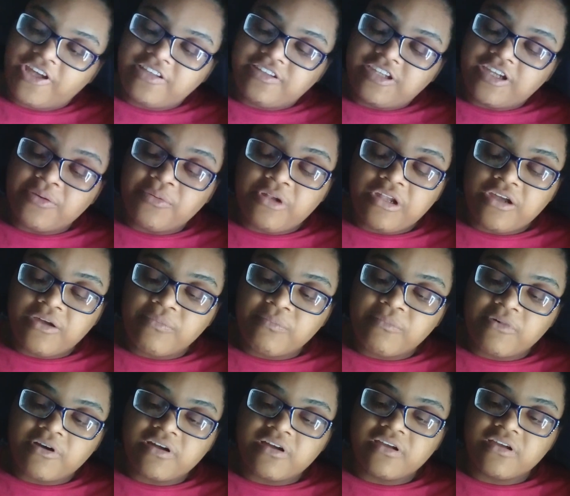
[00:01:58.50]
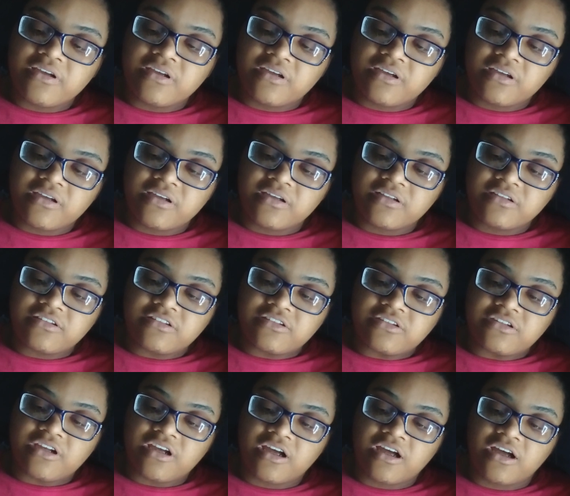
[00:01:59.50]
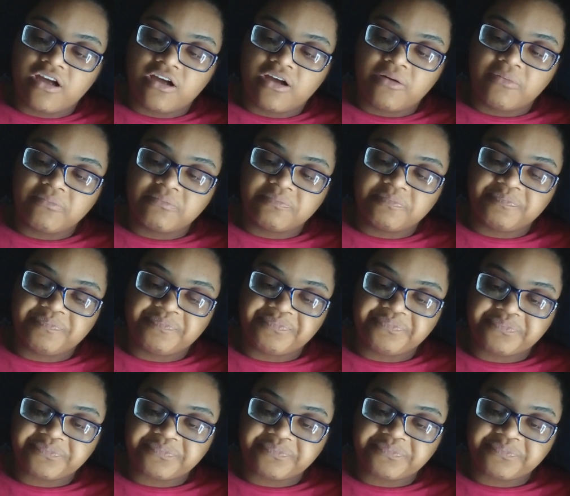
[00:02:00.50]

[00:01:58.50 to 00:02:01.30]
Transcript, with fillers: the dilemma is um